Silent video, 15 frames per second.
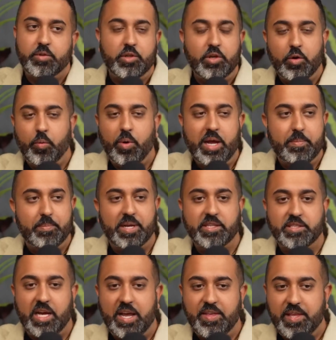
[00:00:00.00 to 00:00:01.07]
Do you know why?
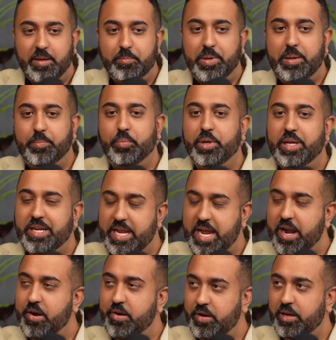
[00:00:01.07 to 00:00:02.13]
Because I think people
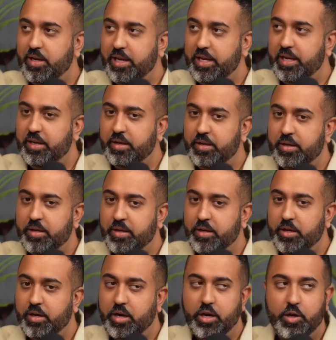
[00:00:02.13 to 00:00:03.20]
inherently
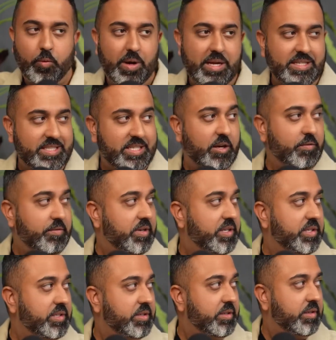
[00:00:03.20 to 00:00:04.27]
are quite
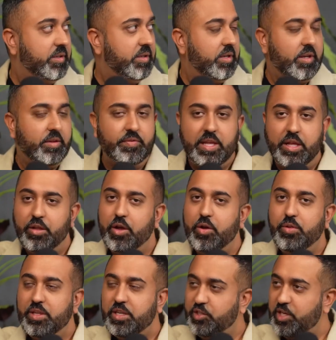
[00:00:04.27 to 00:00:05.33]
selfish. They'll
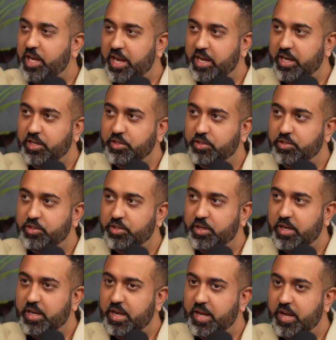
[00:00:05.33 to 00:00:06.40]
only change
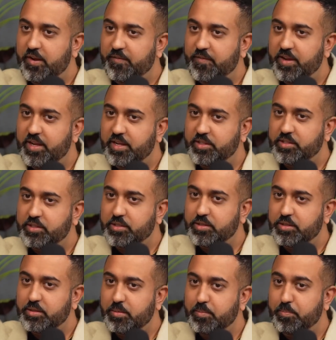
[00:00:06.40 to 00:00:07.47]
if
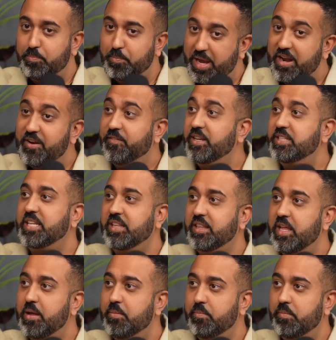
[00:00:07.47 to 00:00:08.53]
it's benefiting
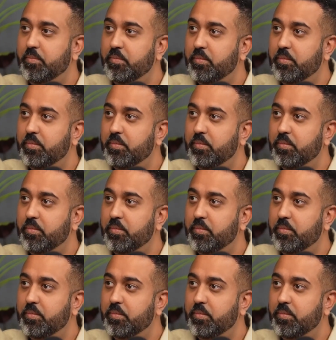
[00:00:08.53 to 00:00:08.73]
them.